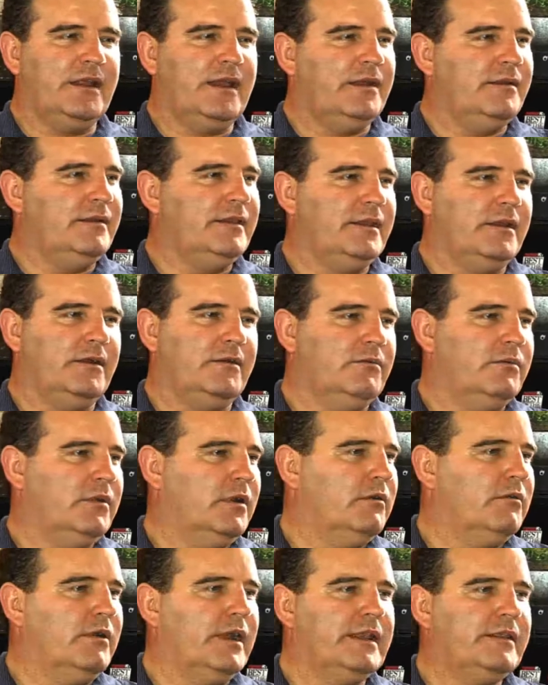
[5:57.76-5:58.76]
and you know we're
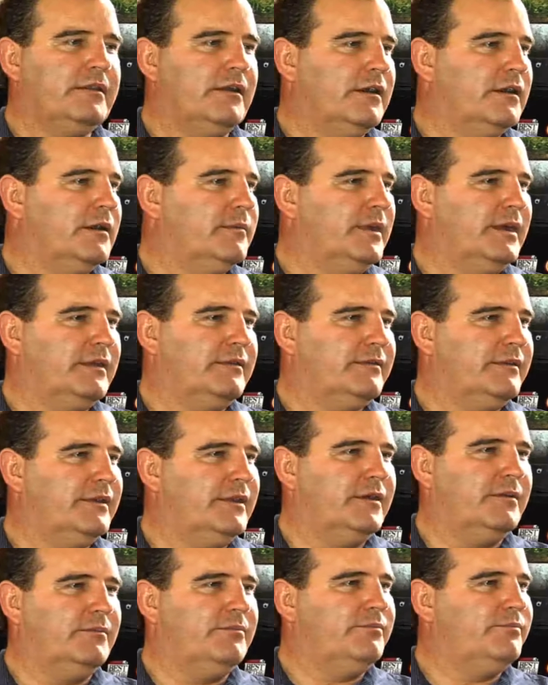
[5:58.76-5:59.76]
already talking about, you
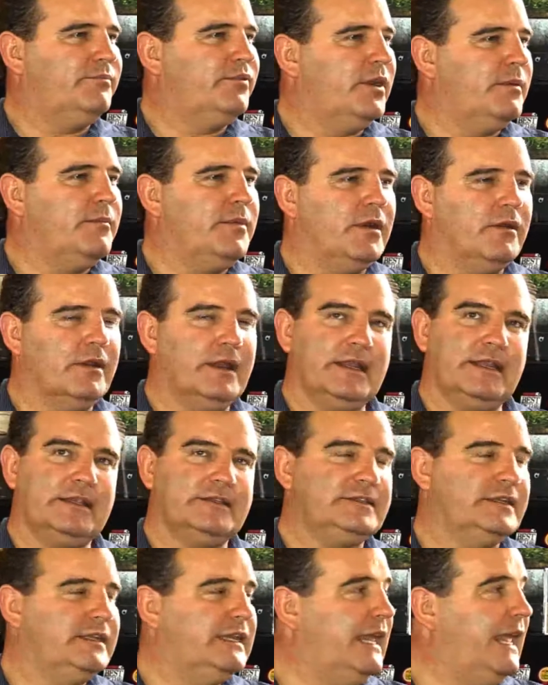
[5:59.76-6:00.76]
know, primarily
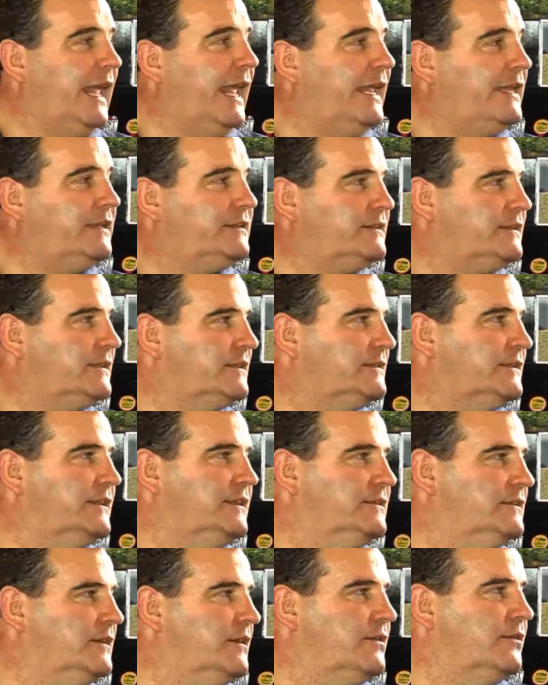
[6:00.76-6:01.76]
it's in the 8,
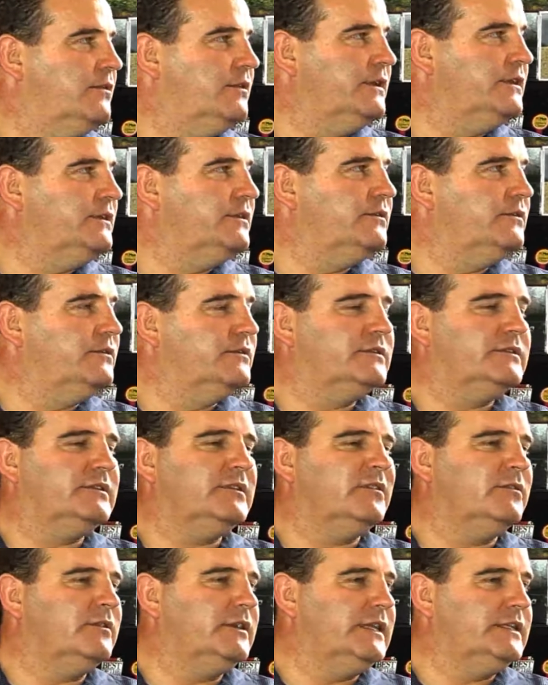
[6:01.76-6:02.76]
16s, and 32s,
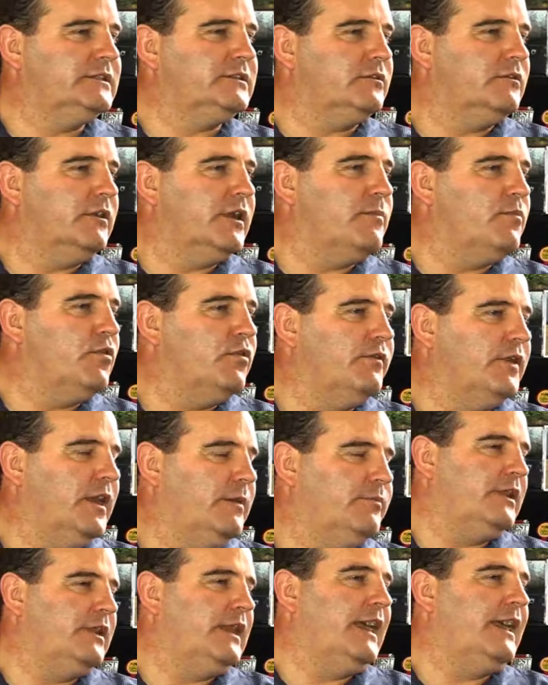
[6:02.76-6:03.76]
so it's already moving
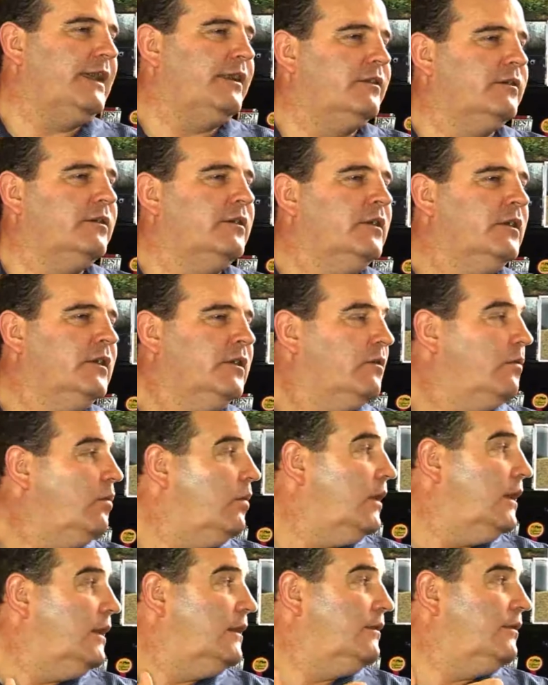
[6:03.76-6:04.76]
ladder,
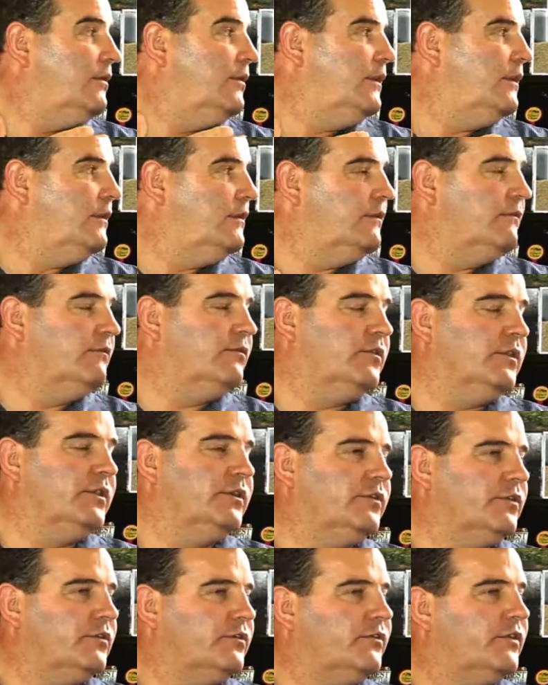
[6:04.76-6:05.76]
while the
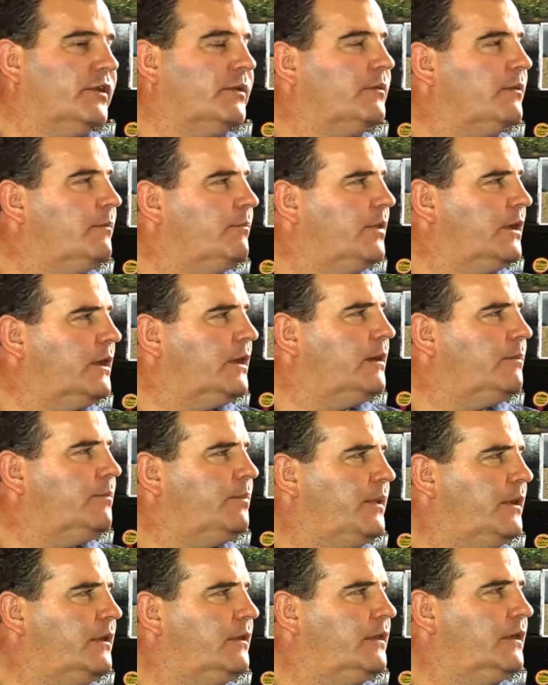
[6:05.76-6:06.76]
Voyagers seem to pick up
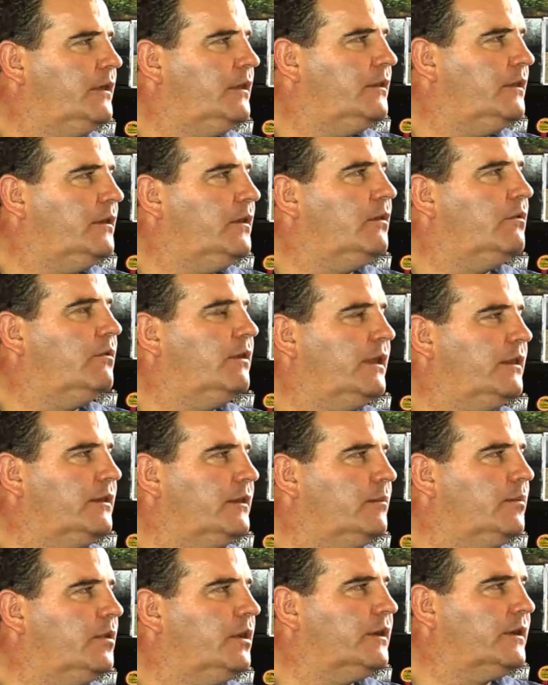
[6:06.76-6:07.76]
on the lower end of
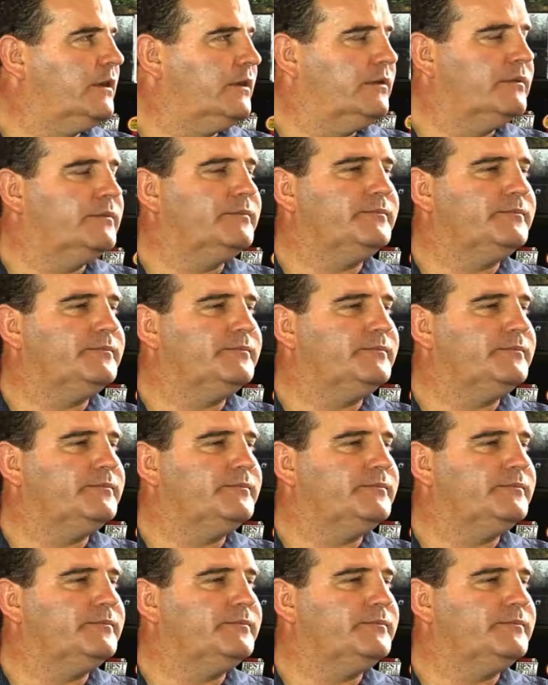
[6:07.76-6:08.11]
the market.